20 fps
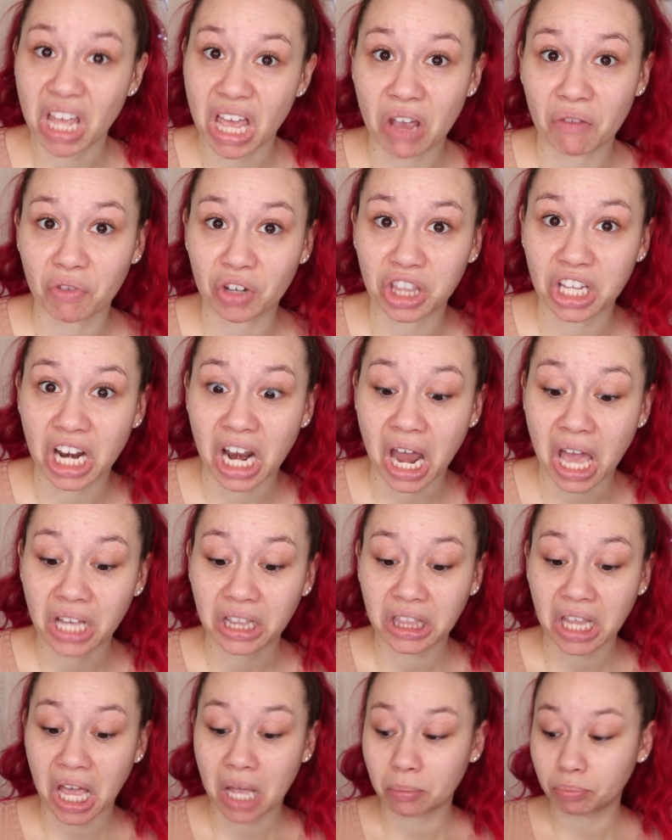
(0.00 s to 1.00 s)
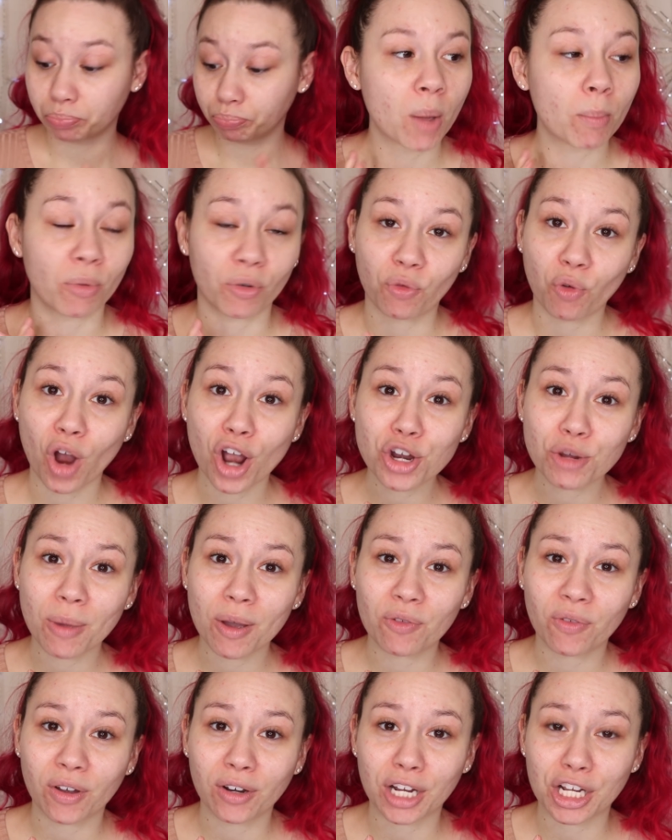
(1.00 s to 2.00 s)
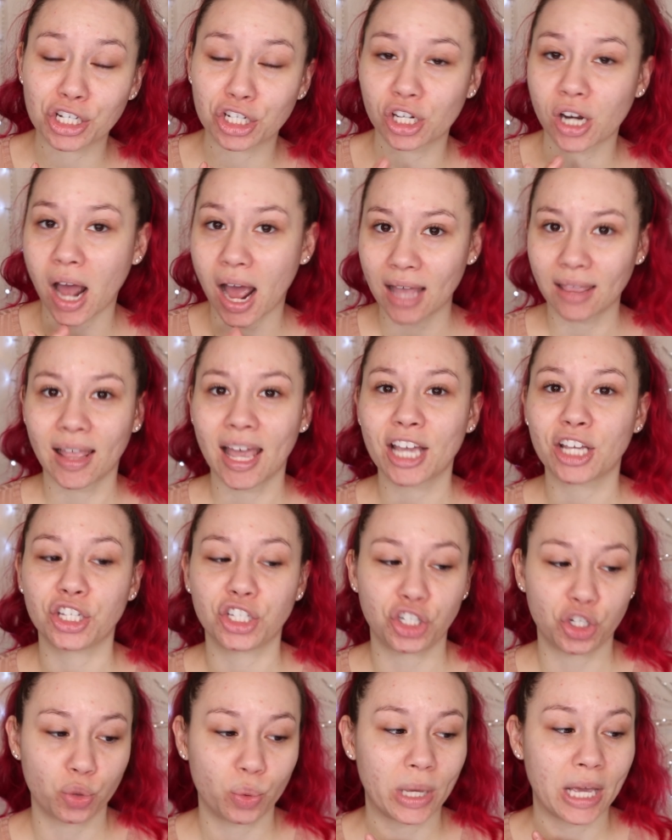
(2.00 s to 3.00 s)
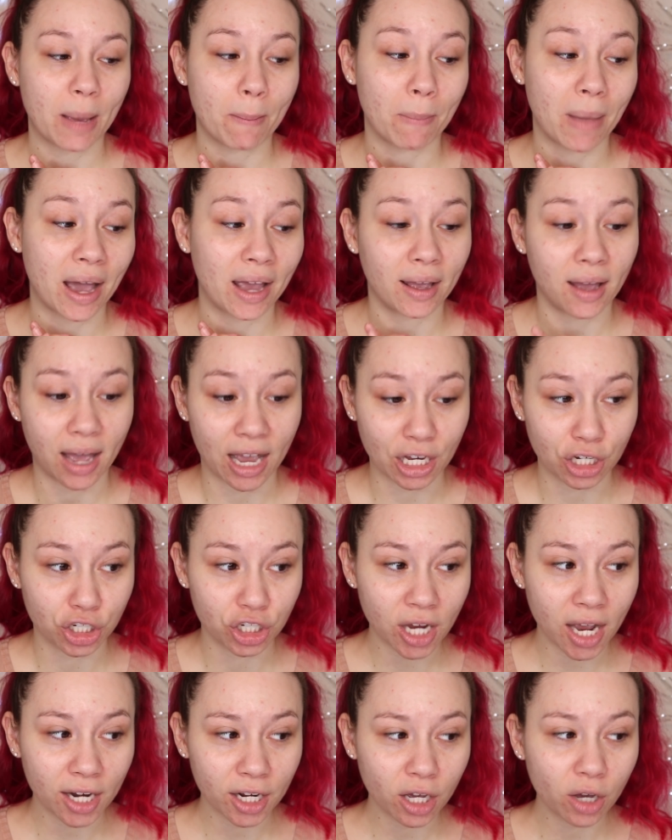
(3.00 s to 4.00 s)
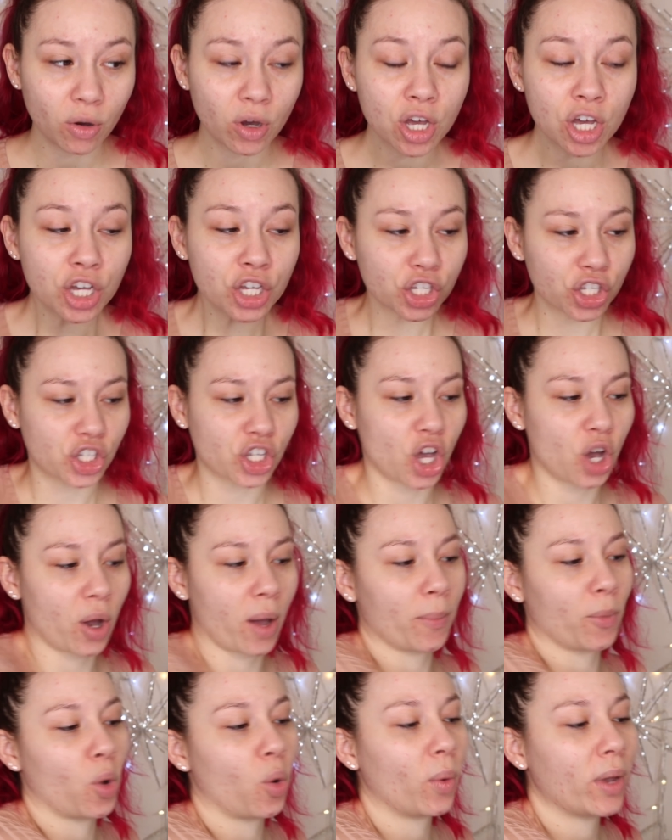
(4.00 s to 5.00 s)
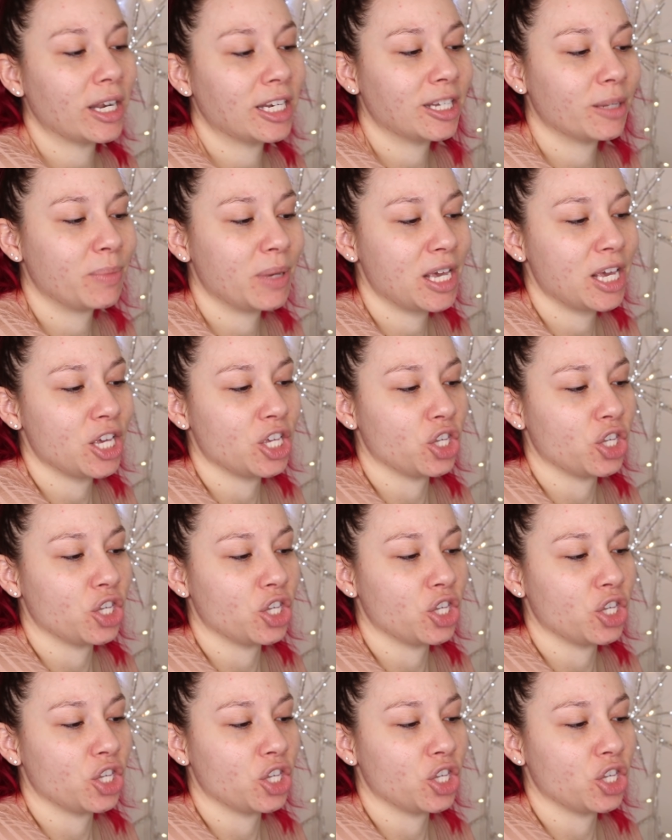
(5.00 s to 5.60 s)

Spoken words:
everything like that. Before I do my foundation, I like doing my eyeshadow, so I'm going to be